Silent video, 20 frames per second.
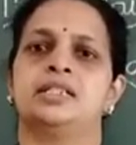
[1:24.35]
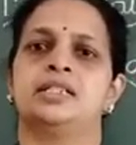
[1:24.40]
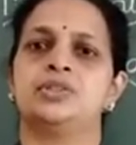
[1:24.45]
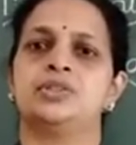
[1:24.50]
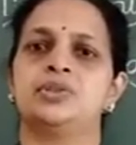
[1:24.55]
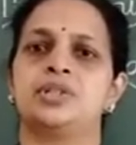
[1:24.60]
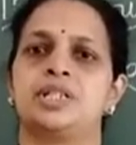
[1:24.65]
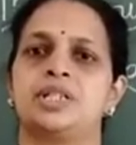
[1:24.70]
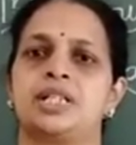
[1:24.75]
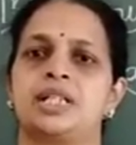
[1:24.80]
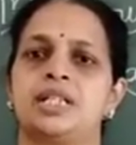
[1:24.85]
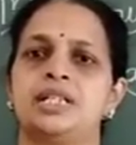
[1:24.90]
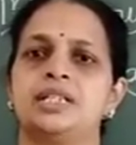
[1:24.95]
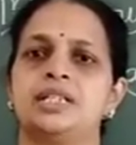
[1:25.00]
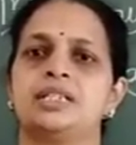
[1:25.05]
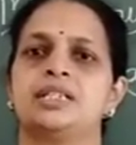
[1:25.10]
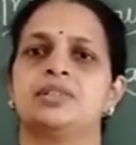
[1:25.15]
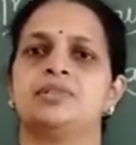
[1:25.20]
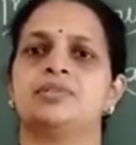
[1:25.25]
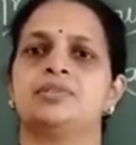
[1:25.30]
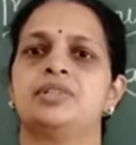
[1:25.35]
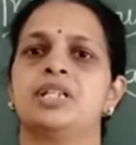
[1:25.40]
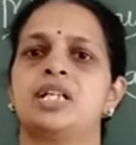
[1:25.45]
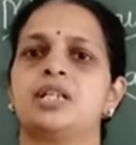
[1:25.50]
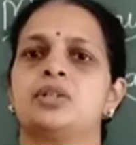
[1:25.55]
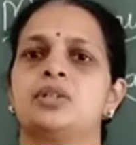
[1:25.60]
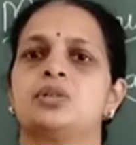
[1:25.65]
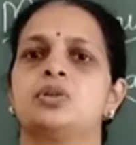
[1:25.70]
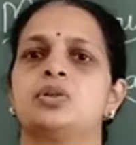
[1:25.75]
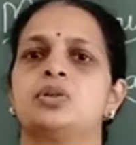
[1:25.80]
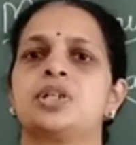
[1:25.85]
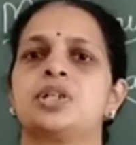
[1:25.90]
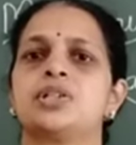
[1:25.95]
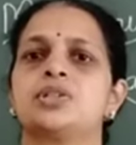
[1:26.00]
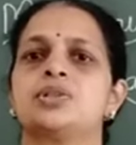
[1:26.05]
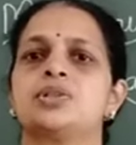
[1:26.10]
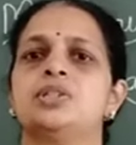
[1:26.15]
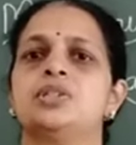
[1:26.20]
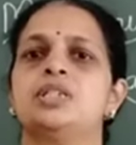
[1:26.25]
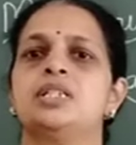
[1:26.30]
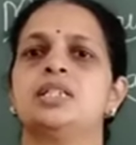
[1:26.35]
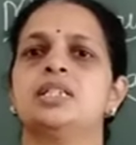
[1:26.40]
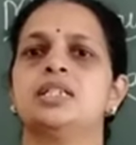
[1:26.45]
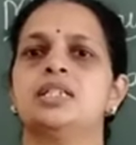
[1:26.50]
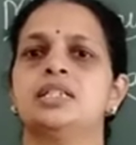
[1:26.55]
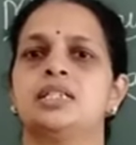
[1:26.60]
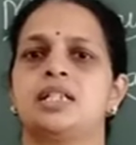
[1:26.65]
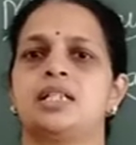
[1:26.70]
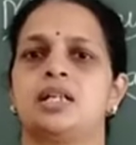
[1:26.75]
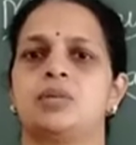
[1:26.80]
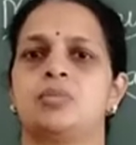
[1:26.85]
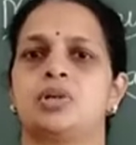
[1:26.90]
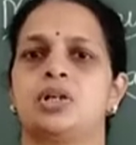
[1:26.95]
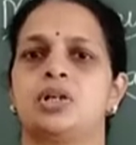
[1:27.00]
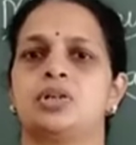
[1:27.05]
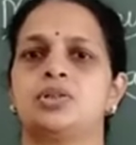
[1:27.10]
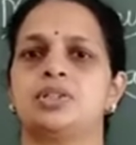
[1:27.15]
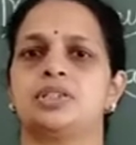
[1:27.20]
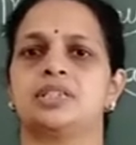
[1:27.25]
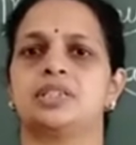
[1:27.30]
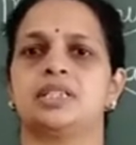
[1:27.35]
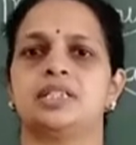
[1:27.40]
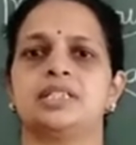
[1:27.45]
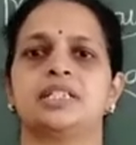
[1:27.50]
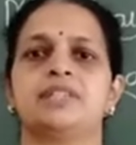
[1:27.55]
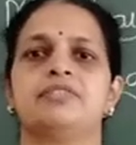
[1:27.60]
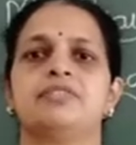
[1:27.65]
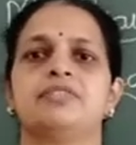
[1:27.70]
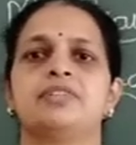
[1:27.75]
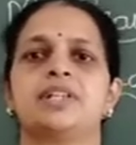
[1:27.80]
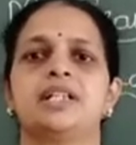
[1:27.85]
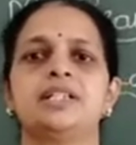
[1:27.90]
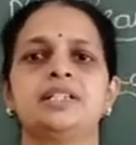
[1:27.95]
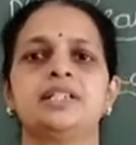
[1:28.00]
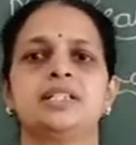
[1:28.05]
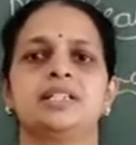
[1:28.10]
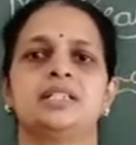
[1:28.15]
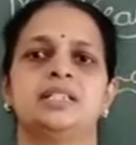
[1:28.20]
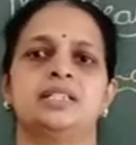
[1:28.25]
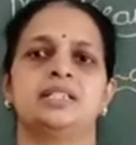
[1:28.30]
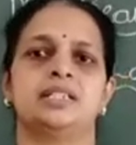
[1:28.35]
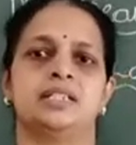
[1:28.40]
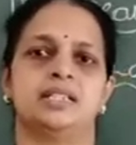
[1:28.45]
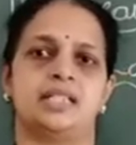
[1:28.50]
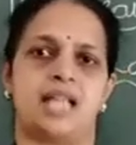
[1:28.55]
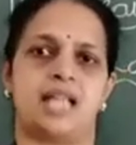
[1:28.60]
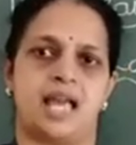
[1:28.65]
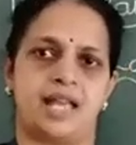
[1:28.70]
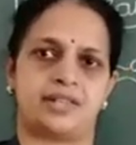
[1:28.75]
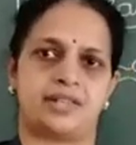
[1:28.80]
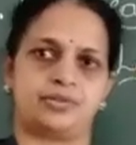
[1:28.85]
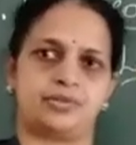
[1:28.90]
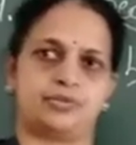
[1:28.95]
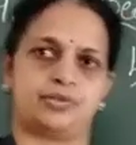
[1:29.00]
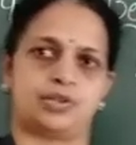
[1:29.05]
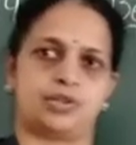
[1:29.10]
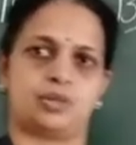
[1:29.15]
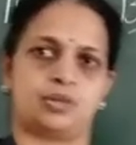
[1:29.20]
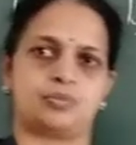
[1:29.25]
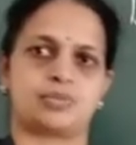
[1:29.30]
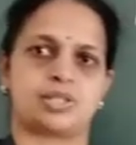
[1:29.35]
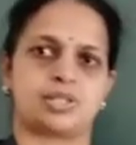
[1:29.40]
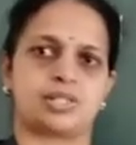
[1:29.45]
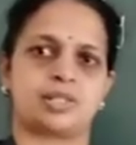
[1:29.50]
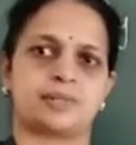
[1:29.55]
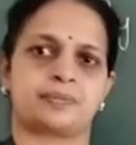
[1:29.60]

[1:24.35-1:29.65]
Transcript: Today we are going to learn about the different landforms.